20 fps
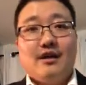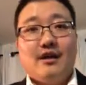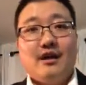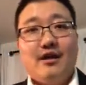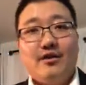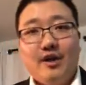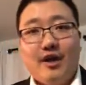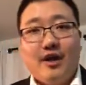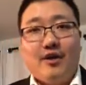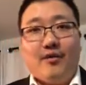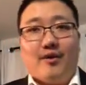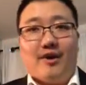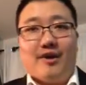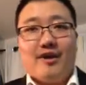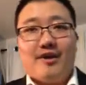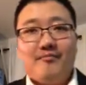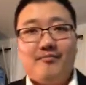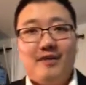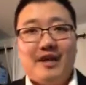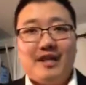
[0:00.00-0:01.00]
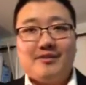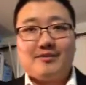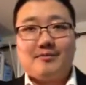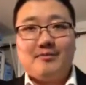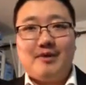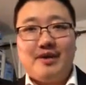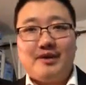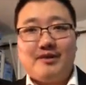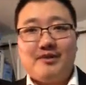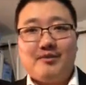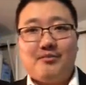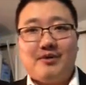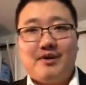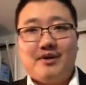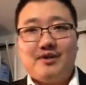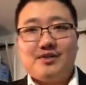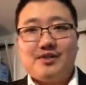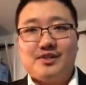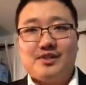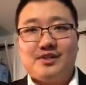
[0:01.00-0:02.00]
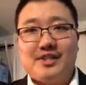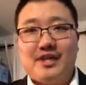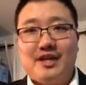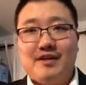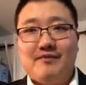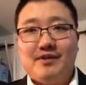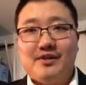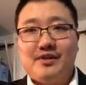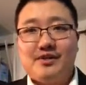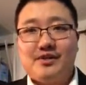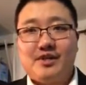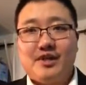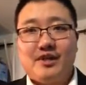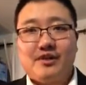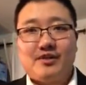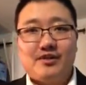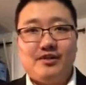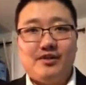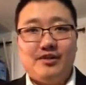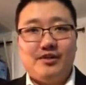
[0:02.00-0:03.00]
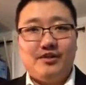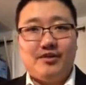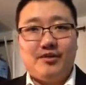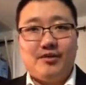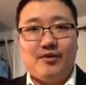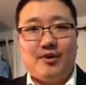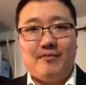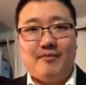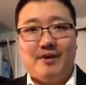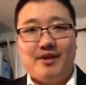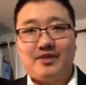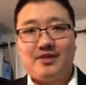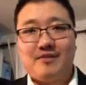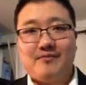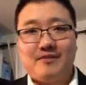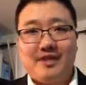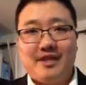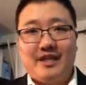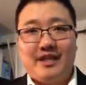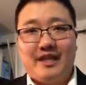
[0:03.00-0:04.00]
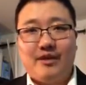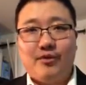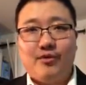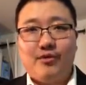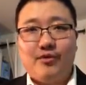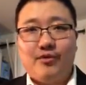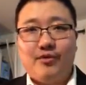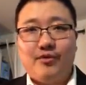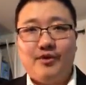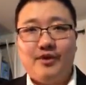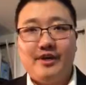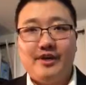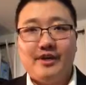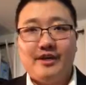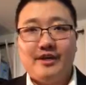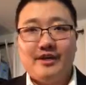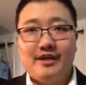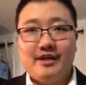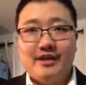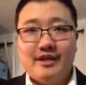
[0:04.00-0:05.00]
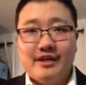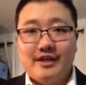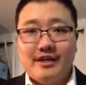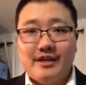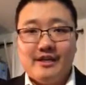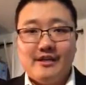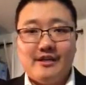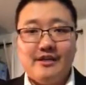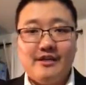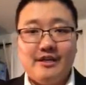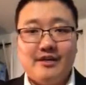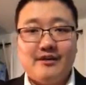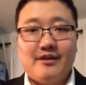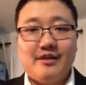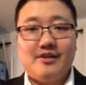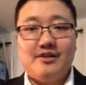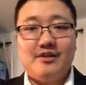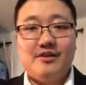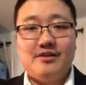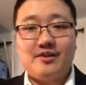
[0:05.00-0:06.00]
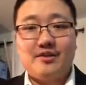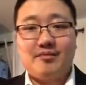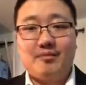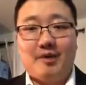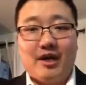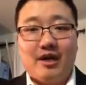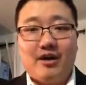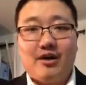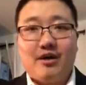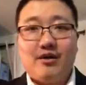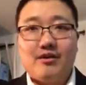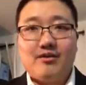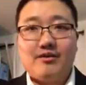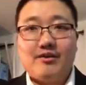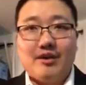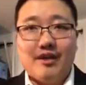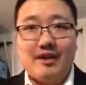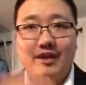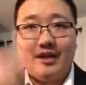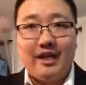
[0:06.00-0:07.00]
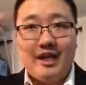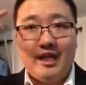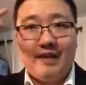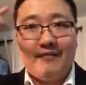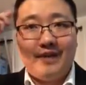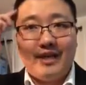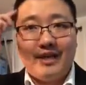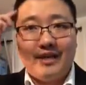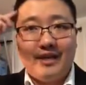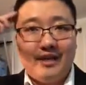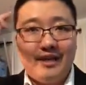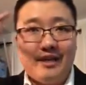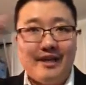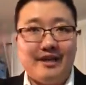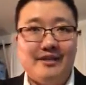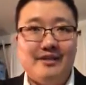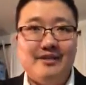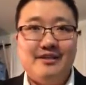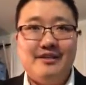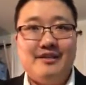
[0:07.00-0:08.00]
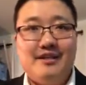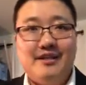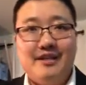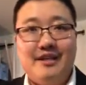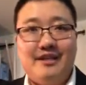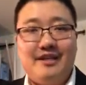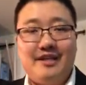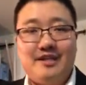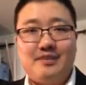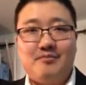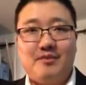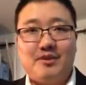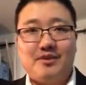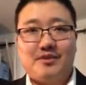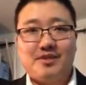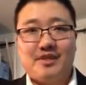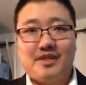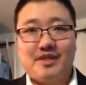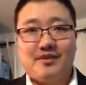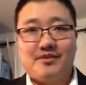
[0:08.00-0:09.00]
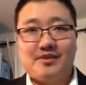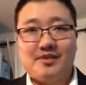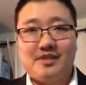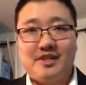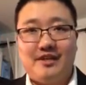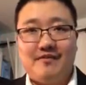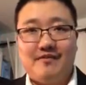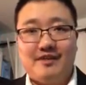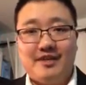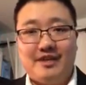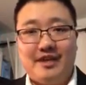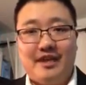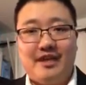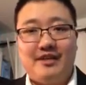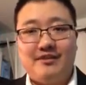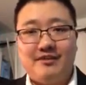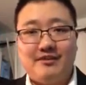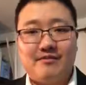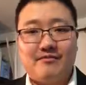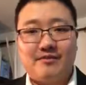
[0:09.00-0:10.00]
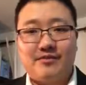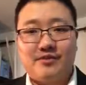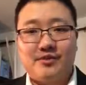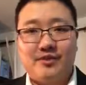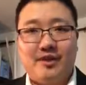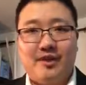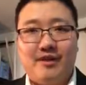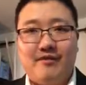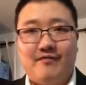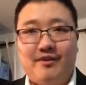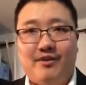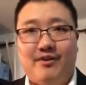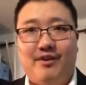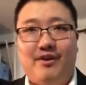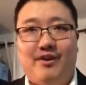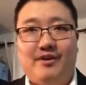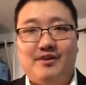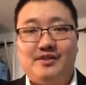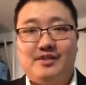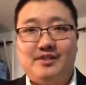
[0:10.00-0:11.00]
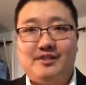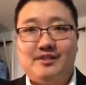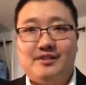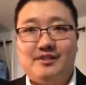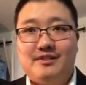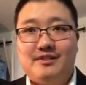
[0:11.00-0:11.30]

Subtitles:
Hello, my name is Matthew Parsons, and I'm here to talk to you about something that I hold near and dear to my heart and my head, and that's motorcycle safety and universal helmet laws.